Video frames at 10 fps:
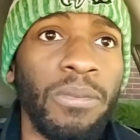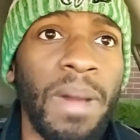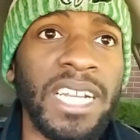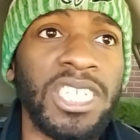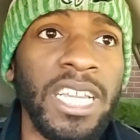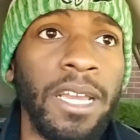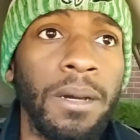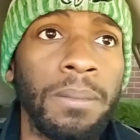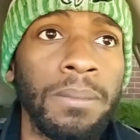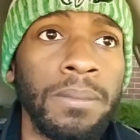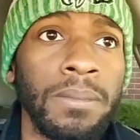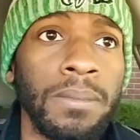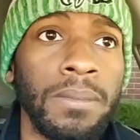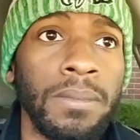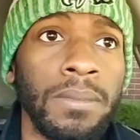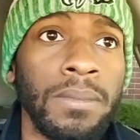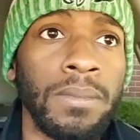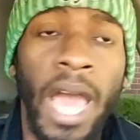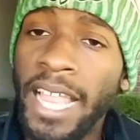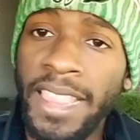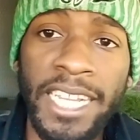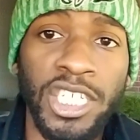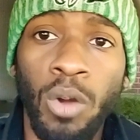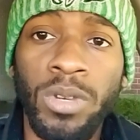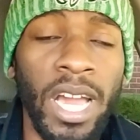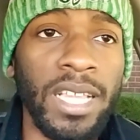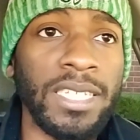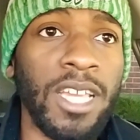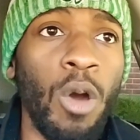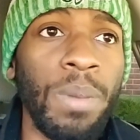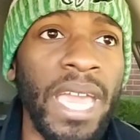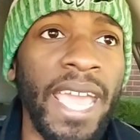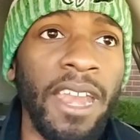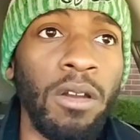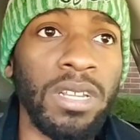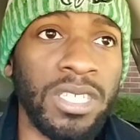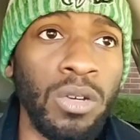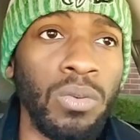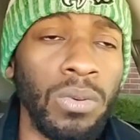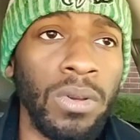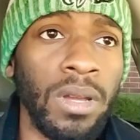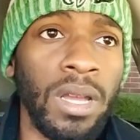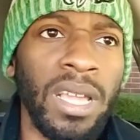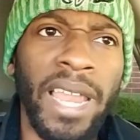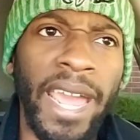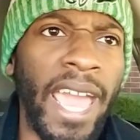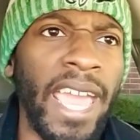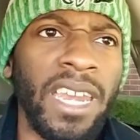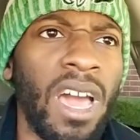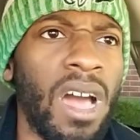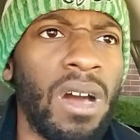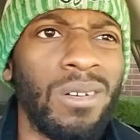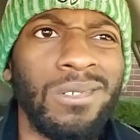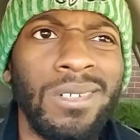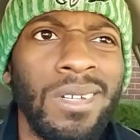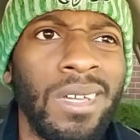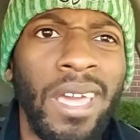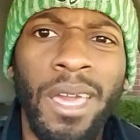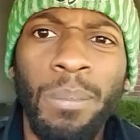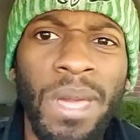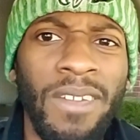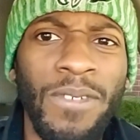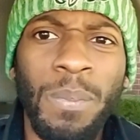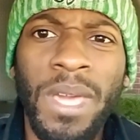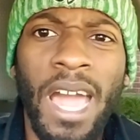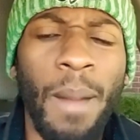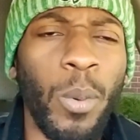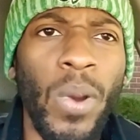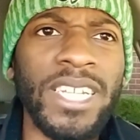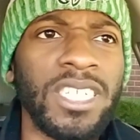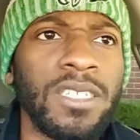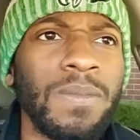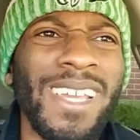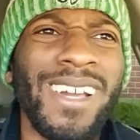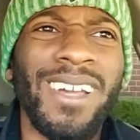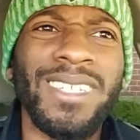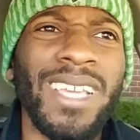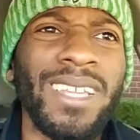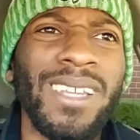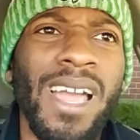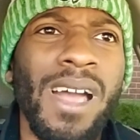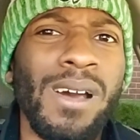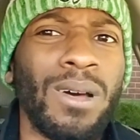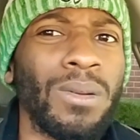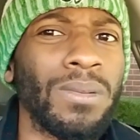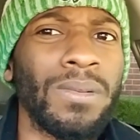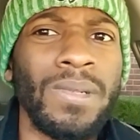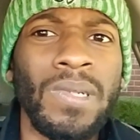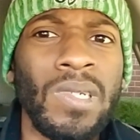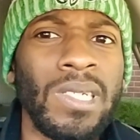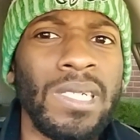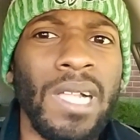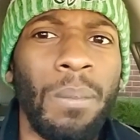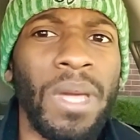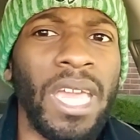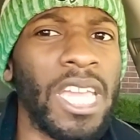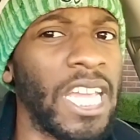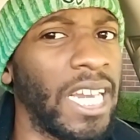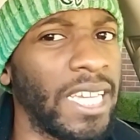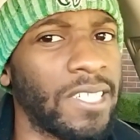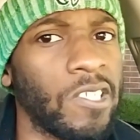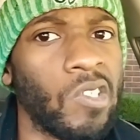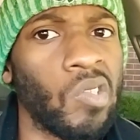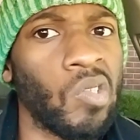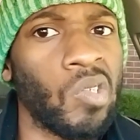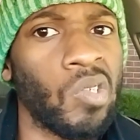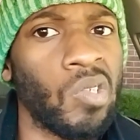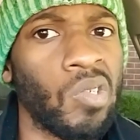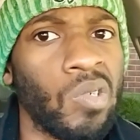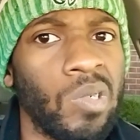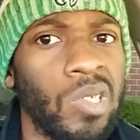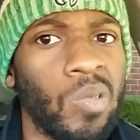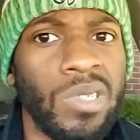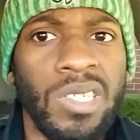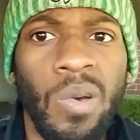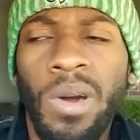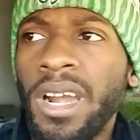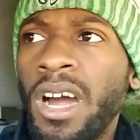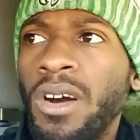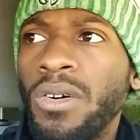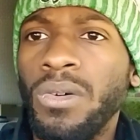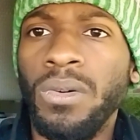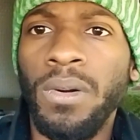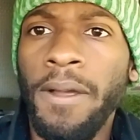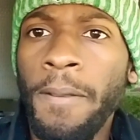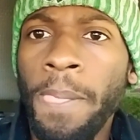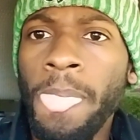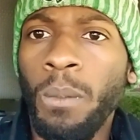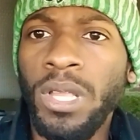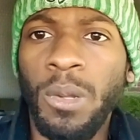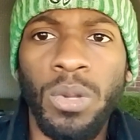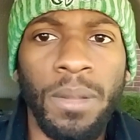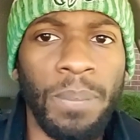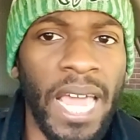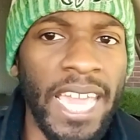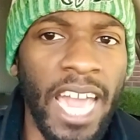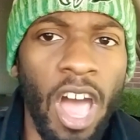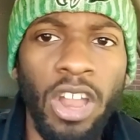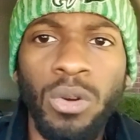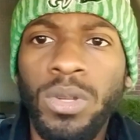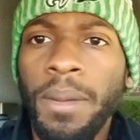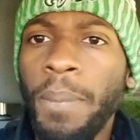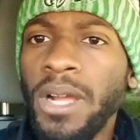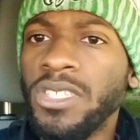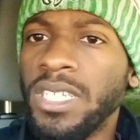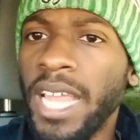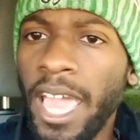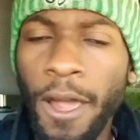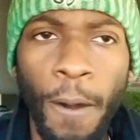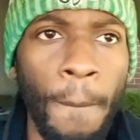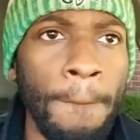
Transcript: GM. I think Joe Douglas going to be in on it, too. Like, hey, no, him being VP of operations. No, this ain't no. I mean, listen, what's going on with the play calling, with the personnel,